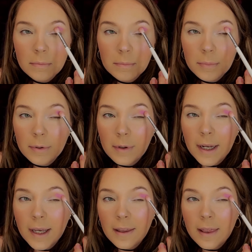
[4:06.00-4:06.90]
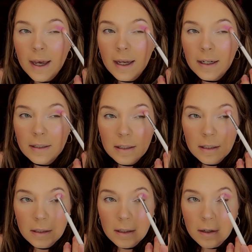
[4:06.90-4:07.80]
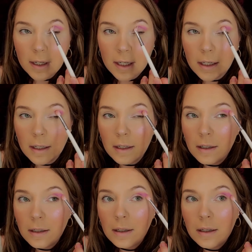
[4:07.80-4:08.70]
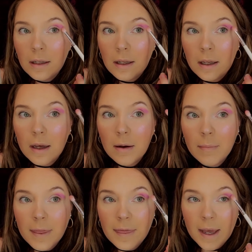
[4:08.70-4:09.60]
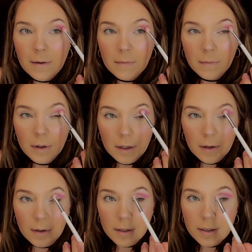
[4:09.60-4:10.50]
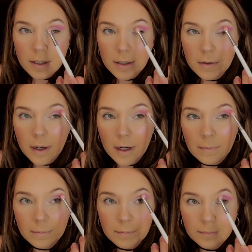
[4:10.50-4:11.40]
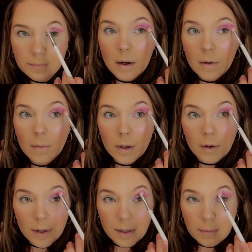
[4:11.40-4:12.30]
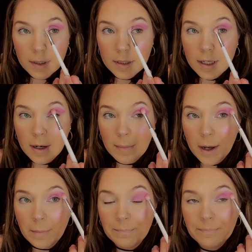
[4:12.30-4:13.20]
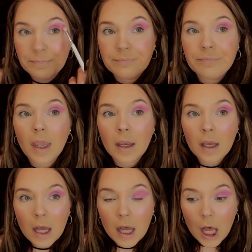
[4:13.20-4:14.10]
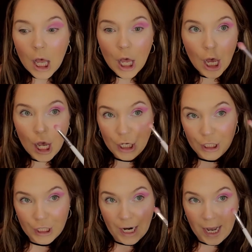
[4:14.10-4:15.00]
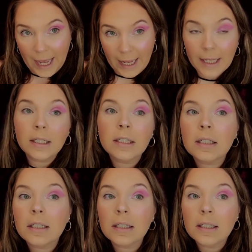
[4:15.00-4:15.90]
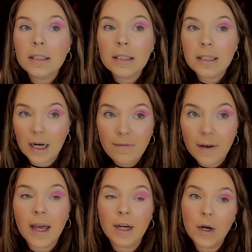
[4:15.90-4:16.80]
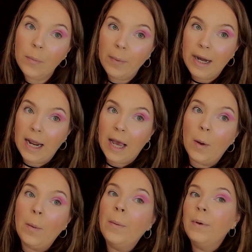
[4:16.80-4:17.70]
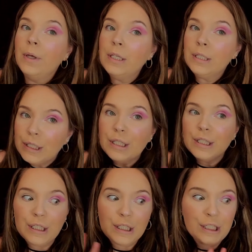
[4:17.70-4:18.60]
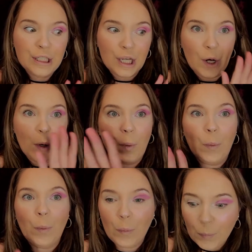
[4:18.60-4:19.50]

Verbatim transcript: pray that. Okay, good. But then we're going to, um, we're going to put some, um, under eye stuff on right now. So,